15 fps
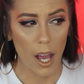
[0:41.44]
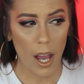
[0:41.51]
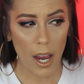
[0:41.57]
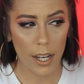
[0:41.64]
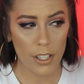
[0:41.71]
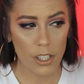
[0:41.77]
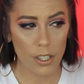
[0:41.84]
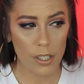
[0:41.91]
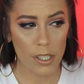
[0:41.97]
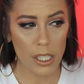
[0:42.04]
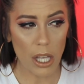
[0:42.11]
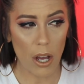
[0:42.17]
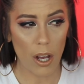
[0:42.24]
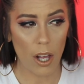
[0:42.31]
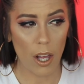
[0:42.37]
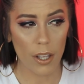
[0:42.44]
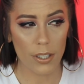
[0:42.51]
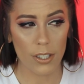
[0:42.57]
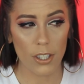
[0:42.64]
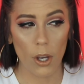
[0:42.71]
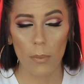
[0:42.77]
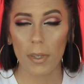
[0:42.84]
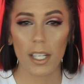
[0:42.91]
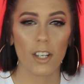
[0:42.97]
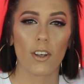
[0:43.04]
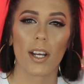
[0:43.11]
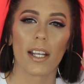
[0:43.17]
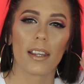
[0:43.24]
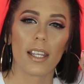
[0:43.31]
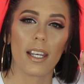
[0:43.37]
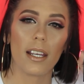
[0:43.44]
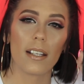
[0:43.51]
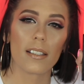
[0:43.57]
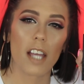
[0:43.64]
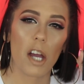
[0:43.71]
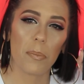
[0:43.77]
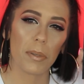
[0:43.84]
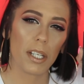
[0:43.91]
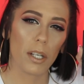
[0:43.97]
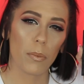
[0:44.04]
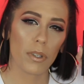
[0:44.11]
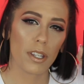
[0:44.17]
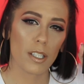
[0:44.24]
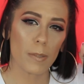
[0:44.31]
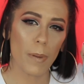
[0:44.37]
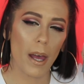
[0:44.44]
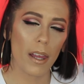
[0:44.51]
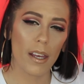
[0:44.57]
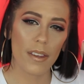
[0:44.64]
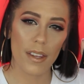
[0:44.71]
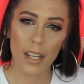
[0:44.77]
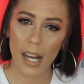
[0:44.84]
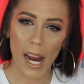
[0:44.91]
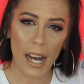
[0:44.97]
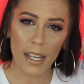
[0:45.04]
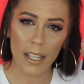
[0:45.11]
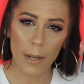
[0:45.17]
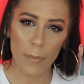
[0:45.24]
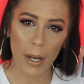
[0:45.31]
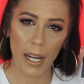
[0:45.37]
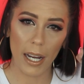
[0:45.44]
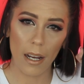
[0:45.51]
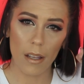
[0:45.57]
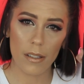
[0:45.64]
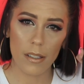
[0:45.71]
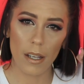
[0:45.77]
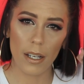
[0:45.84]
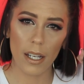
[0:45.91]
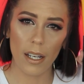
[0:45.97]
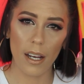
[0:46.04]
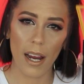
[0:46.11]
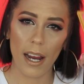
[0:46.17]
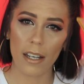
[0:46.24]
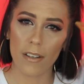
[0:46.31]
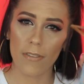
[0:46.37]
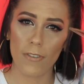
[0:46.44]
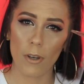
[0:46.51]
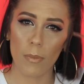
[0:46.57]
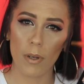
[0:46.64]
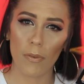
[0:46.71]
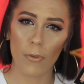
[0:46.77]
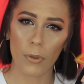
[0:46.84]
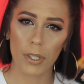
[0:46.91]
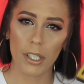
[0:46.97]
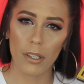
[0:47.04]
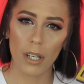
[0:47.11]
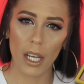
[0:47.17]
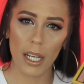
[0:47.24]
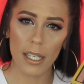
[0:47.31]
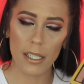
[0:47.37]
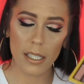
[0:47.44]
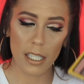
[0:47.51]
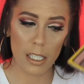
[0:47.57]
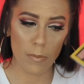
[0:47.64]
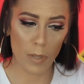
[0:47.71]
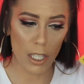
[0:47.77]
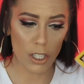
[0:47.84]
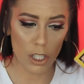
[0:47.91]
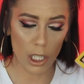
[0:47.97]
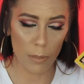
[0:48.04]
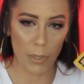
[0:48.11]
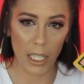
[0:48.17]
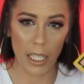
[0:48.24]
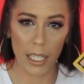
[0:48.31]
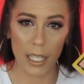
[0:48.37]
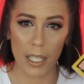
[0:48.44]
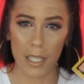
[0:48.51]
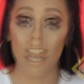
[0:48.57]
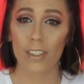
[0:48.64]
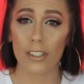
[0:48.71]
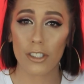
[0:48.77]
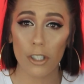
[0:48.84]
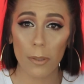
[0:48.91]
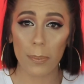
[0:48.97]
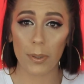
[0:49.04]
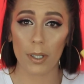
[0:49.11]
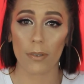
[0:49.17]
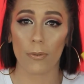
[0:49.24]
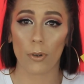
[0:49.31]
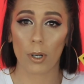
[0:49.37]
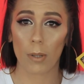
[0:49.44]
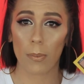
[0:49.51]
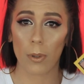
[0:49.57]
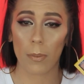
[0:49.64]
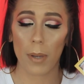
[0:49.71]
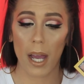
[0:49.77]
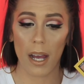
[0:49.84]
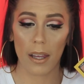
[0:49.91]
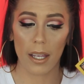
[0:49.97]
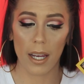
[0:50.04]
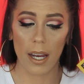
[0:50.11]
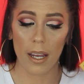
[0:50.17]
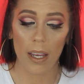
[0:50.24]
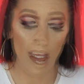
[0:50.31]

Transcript: I just saw so many great things happening with this palette that I had to get my hands on it. I had to film it for you guys, especially because it's a super affordable palette.